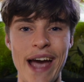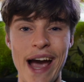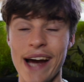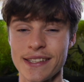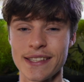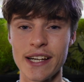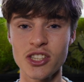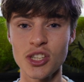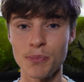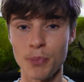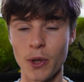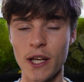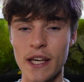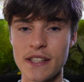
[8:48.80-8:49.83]
And it's actually
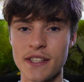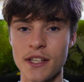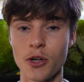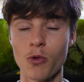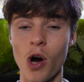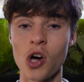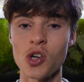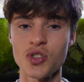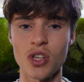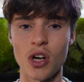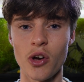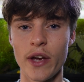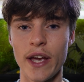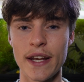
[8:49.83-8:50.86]
pretty easy to grow.
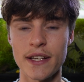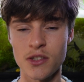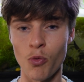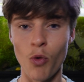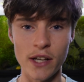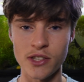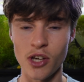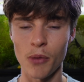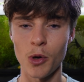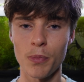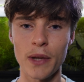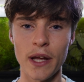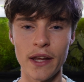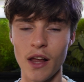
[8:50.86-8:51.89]
So it is a
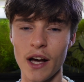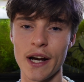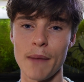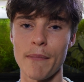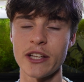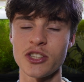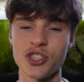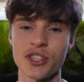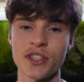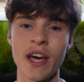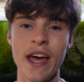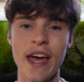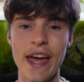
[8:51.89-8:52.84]
rhizomial plant, like I mentioned,